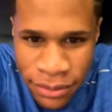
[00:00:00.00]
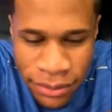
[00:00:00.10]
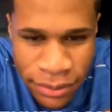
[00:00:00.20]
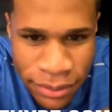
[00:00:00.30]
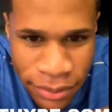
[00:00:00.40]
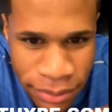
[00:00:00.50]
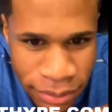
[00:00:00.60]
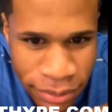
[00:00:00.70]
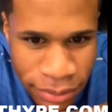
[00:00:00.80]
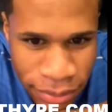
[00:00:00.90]

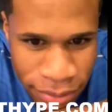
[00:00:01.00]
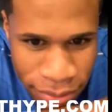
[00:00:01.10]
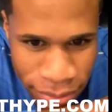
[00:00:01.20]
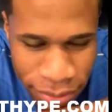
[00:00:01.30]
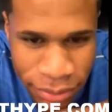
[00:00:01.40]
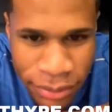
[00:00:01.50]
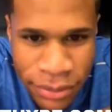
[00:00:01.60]
[no speech]